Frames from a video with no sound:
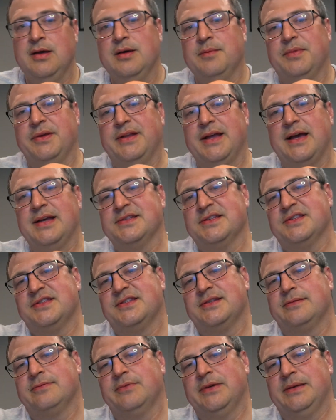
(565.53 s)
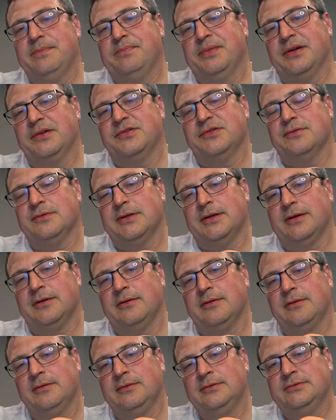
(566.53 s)
But that is a sweet picture
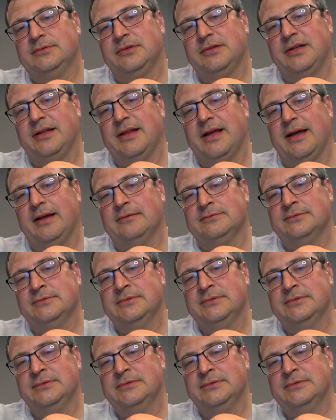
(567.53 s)
there. Look at that.